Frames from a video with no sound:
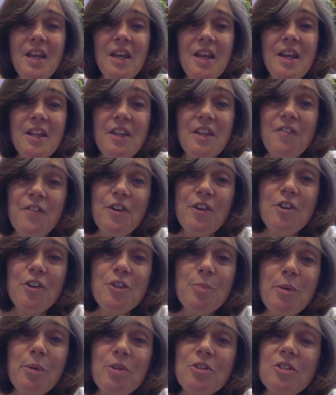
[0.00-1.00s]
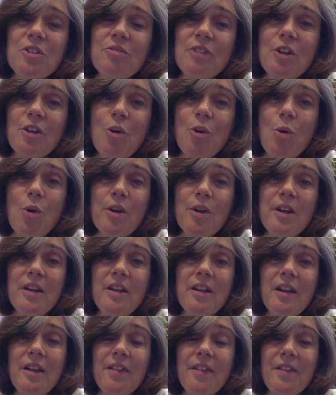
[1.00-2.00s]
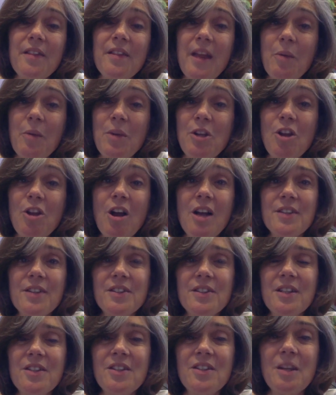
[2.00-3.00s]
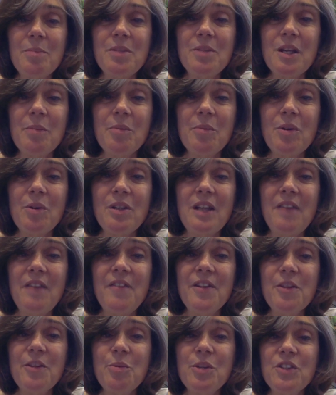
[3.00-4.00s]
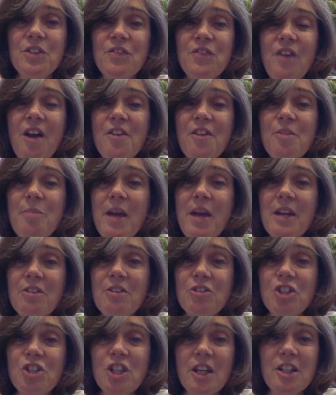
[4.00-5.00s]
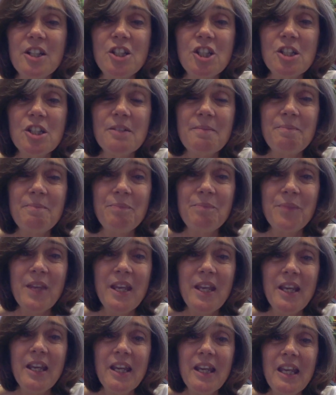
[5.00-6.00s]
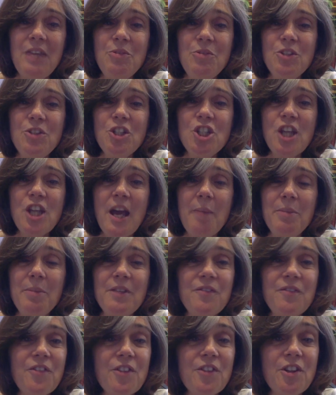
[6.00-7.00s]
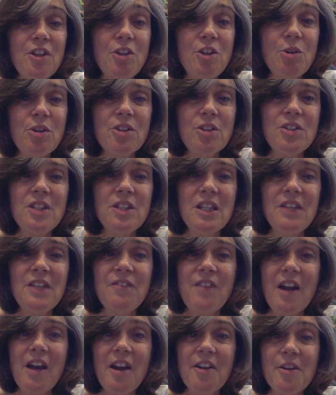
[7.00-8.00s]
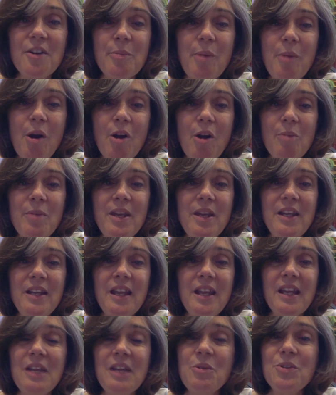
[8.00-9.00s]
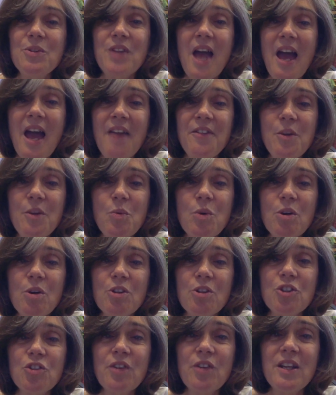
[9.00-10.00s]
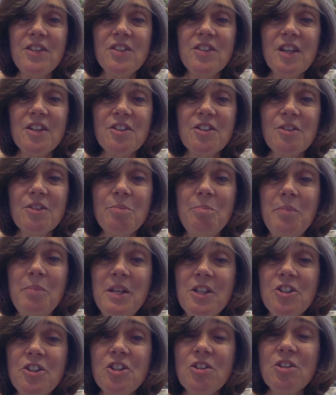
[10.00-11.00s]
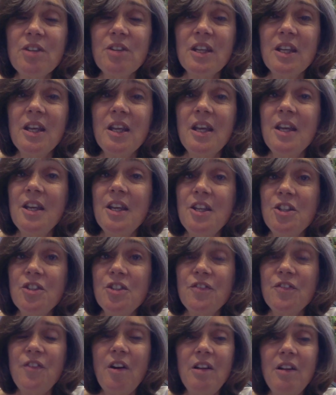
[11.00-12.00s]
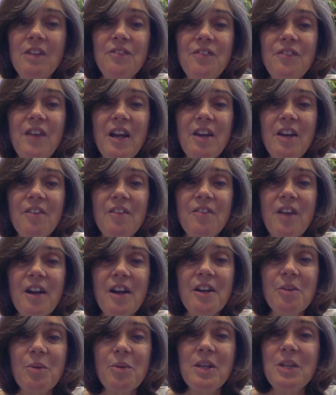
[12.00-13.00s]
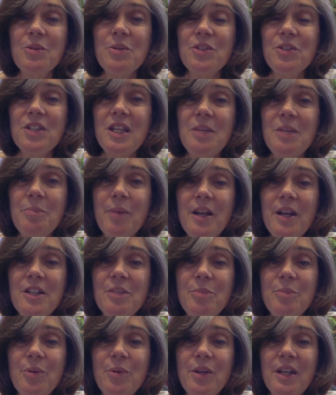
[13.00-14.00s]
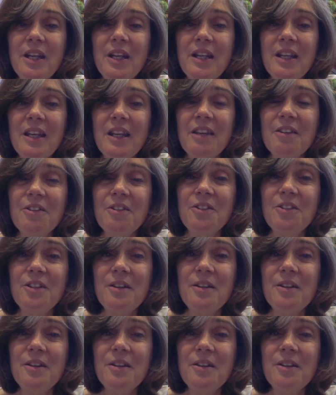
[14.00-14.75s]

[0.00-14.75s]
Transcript: The first person recorded that we lost on September 11th was Father Michael Judge. He was a chaplain for the New York City Fire Department, and he was at the World Trade Center ministering to a fallen firefighter when he was hit by debris and killed.